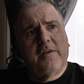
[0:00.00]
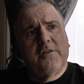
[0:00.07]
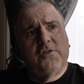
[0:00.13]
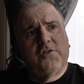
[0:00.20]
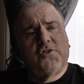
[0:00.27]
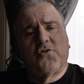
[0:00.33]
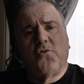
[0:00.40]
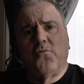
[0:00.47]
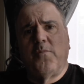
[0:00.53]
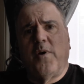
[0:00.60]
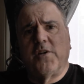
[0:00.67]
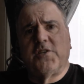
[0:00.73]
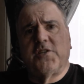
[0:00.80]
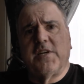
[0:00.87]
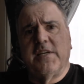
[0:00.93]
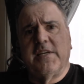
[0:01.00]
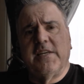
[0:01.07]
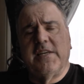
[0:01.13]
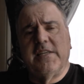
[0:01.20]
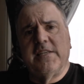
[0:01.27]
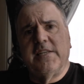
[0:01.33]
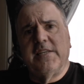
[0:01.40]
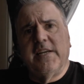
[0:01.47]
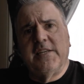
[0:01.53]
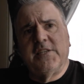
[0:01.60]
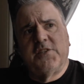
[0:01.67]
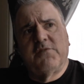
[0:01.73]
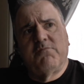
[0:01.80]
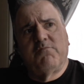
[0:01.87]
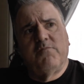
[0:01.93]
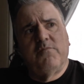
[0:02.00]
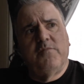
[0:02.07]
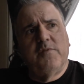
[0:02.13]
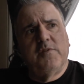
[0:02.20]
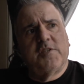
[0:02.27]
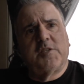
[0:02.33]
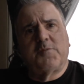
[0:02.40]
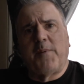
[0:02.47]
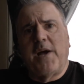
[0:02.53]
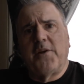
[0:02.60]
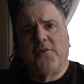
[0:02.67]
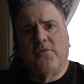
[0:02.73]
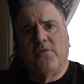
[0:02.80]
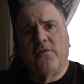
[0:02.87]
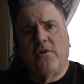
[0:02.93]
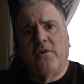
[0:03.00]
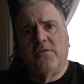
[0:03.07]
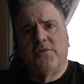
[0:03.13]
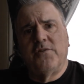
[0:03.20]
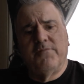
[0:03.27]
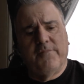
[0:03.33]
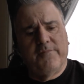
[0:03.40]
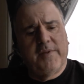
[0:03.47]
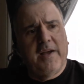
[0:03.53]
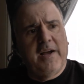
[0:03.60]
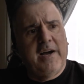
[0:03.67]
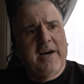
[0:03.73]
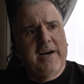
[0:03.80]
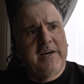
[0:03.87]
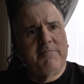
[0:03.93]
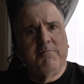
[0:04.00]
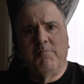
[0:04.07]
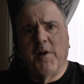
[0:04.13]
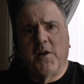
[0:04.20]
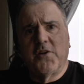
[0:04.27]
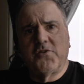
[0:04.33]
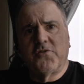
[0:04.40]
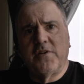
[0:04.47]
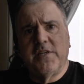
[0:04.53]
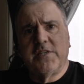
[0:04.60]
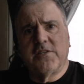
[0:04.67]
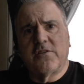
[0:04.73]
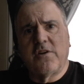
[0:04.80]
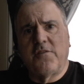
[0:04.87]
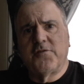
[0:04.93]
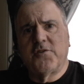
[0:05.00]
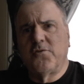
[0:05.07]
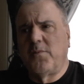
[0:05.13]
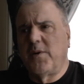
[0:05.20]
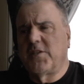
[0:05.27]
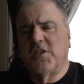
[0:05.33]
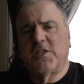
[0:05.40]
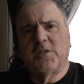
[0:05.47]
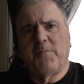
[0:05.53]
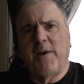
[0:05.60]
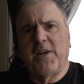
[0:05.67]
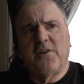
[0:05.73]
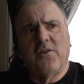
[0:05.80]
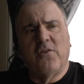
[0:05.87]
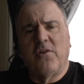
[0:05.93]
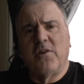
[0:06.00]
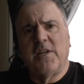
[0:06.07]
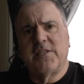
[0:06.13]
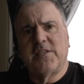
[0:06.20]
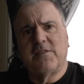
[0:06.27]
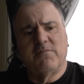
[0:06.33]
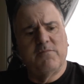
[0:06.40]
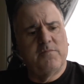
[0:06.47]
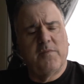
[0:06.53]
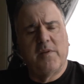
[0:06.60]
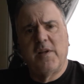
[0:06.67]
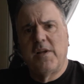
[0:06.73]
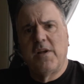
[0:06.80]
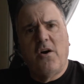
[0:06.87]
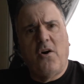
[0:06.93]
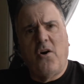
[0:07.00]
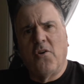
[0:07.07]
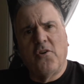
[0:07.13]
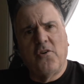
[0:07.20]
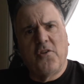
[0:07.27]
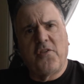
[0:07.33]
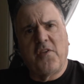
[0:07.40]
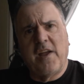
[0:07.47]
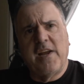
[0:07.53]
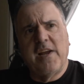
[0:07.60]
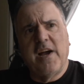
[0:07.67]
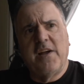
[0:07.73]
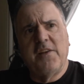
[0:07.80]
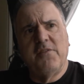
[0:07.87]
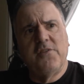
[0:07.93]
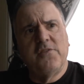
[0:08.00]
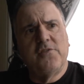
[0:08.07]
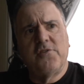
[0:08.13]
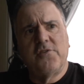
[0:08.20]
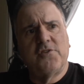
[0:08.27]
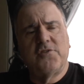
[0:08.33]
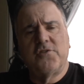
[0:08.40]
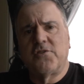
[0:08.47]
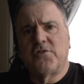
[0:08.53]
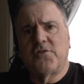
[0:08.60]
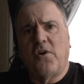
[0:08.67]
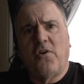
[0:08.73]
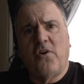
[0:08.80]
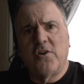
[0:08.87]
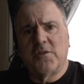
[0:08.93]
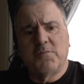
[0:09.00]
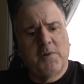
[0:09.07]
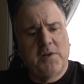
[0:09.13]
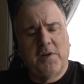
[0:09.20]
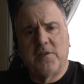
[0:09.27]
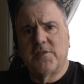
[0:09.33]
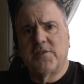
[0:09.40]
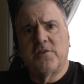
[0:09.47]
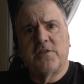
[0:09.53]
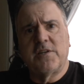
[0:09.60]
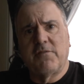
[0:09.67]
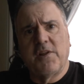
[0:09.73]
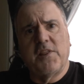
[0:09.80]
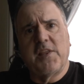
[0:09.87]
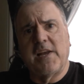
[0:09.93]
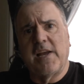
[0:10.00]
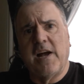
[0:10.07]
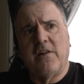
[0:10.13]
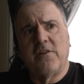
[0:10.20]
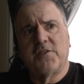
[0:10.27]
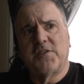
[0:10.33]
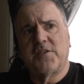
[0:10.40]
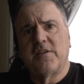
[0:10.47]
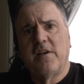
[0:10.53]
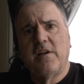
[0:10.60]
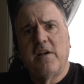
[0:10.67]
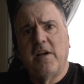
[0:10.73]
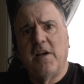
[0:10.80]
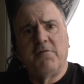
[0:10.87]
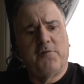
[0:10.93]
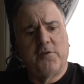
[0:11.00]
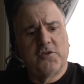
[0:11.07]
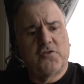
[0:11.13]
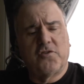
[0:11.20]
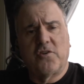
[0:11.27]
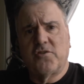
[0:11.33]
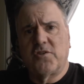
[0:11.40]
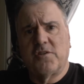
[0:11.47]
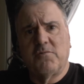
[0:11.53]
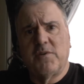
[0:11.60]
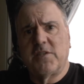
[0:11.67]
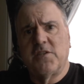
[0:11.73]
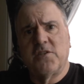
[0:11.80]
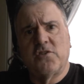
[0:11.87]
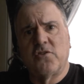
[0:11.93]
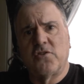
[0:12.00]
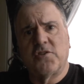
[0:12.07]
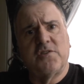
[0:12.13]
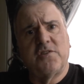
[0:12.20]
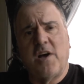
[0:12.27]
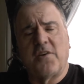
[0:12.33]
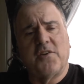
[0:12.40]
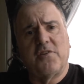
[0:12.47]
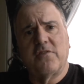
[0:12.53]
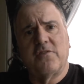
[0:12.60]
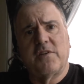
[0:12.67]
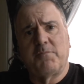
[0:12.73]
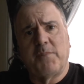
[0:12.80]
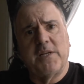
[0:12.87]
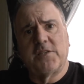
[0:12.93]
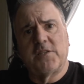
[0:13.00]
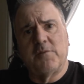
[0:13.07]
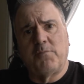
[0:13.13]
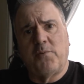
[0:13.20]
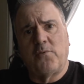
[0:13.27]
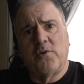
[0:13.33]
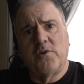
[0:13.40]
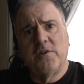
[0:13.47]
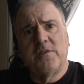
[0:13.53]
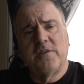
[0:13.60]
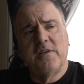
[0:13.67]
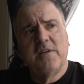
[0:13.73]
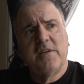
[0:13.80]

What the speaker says: so much is spent on military stuff, so much is spent on all this other thing, and there's hospitals, there's everything else, infrastructure, which is just not being supported.